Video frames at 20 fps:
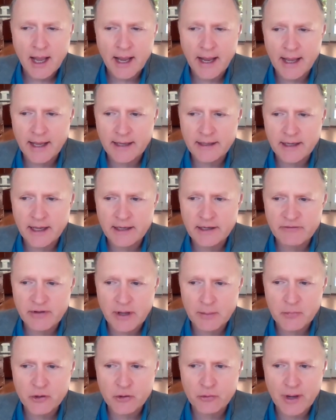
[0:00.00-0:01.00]
And, and
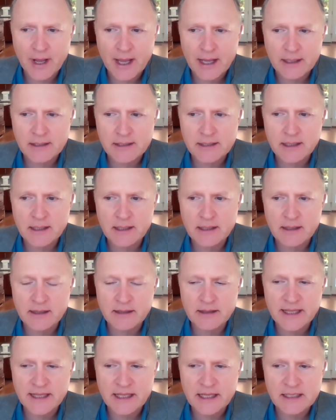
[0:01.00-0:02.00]
if I'm correct,
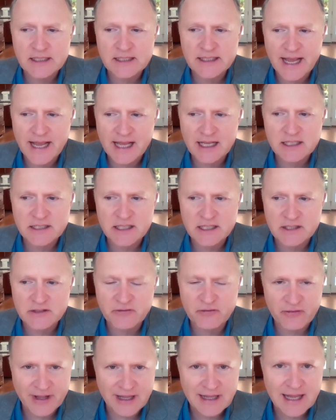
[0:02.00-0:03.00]
these
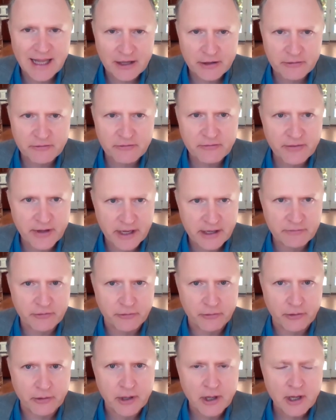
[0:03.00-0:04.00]
taxes fell out of
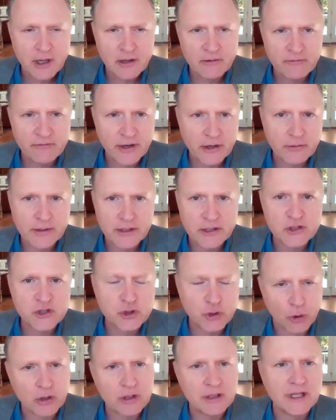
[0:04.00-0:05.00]
favor very
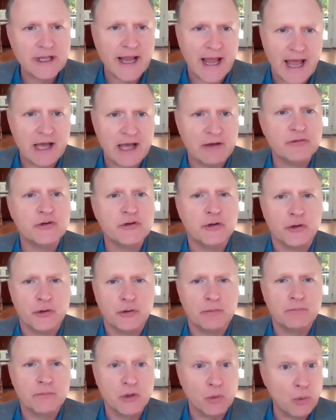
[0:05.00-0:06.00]
shortly
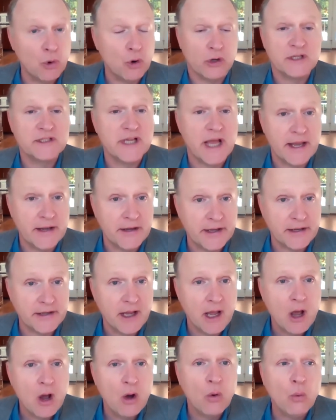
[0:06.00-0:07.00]
after the wars
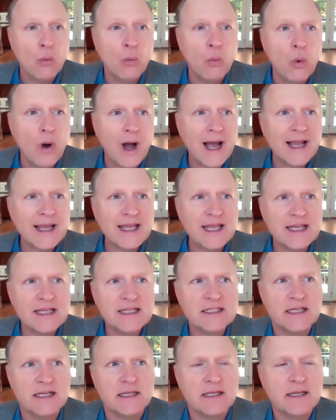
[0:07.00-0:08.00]
ended why
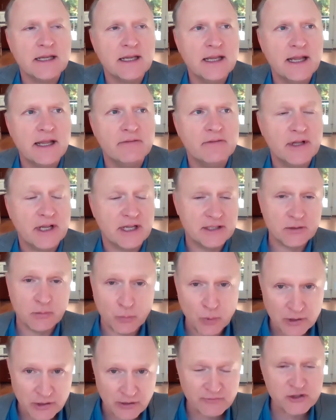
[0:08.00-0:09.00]
is it because
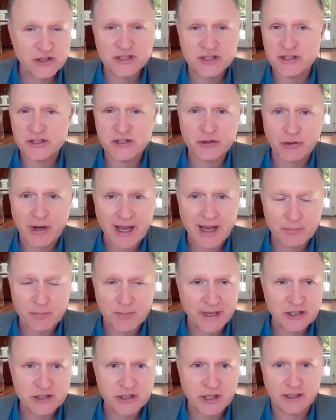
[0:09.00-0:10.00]
what you've just
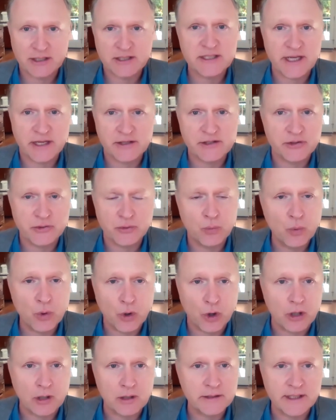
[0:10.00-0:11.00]
described makes all the sense in the
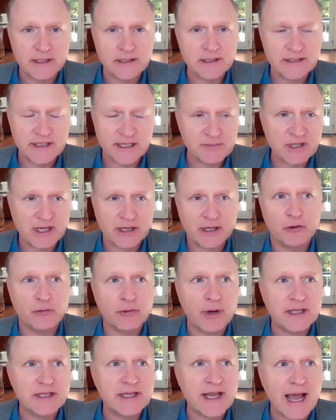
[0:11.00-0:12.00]
world it seems like a
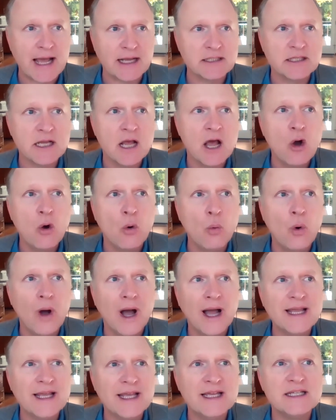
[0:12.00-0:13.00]
great tax
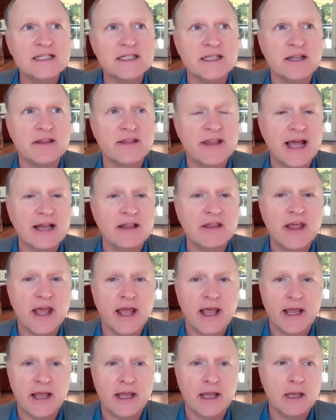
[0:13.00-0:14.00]
why is it that
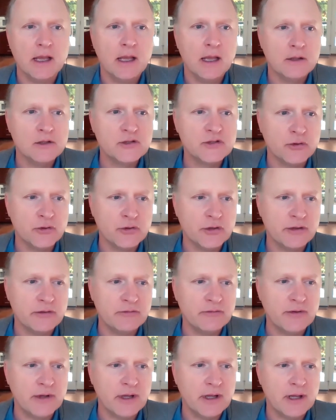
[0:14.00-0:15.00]
they sort
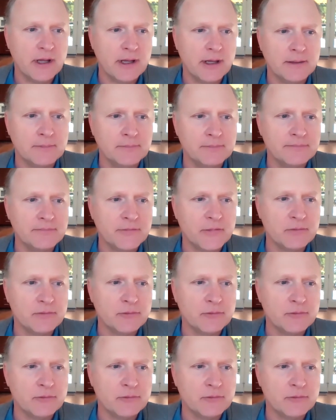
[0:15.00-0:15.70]
of um,